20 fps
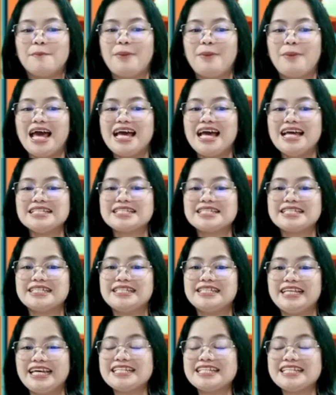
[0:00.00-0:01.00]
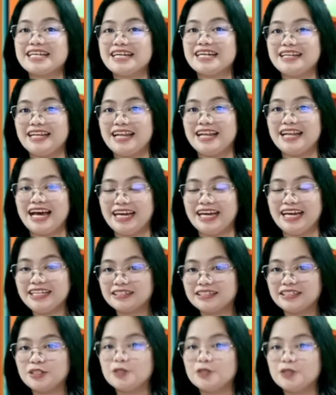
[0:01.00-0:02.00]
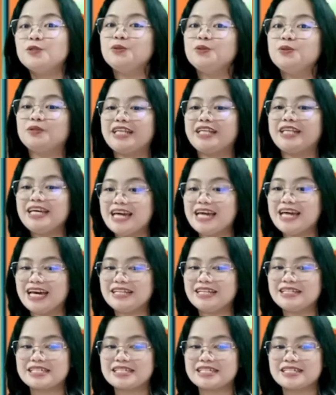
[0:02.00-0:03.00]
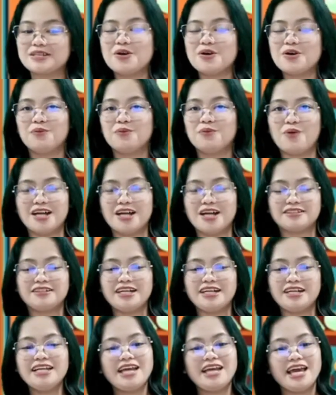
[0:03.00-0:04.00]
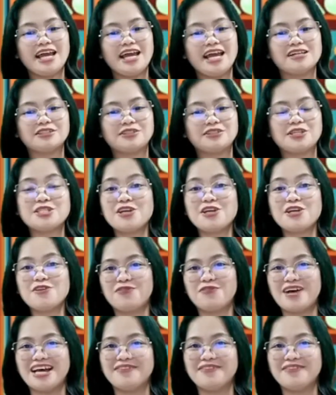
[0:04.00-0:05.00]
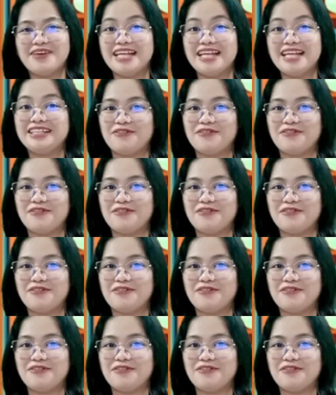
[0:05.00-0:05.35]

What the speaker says: Plants need sunlight, nutrients, water, and air to survive and